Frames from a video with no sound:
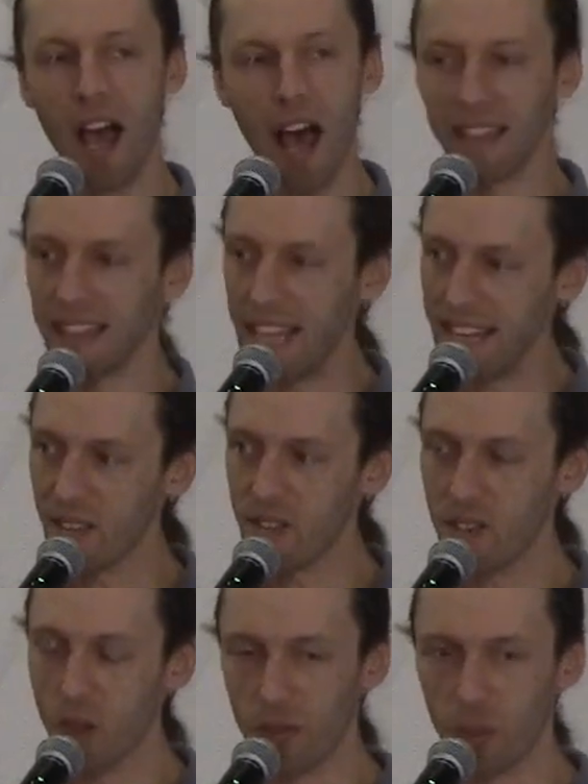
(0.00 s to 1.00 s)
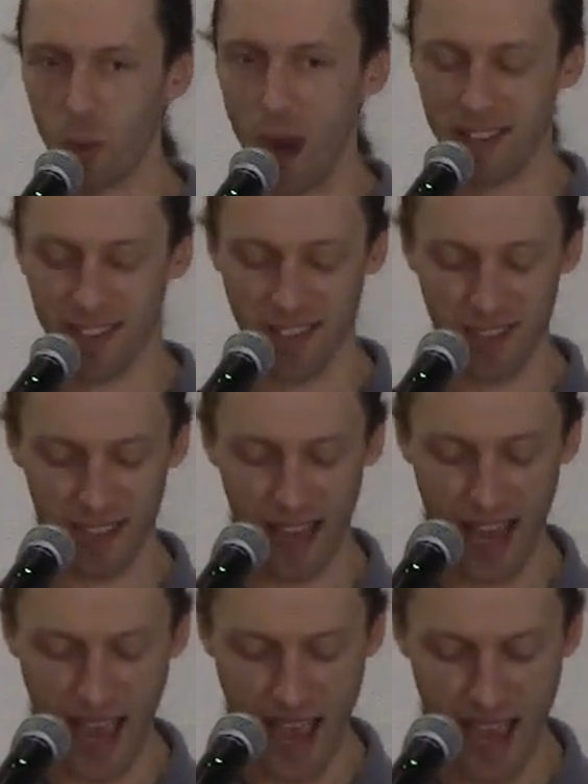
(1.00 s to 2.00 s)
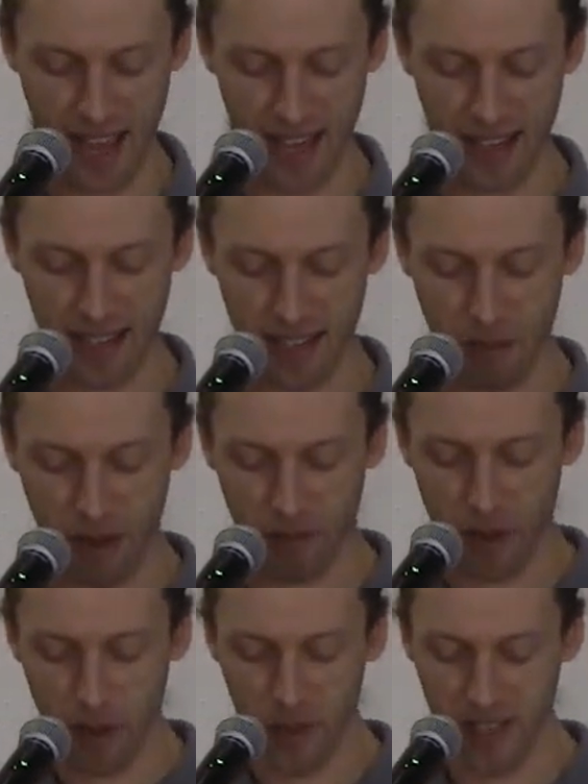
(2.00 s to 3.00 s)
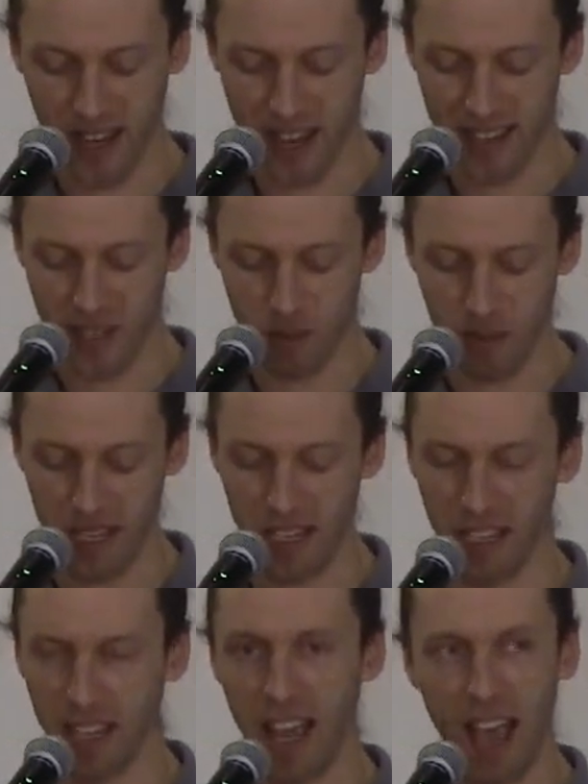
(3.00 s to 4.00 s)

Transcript: I laid in the soft grass, and my friend was next to me,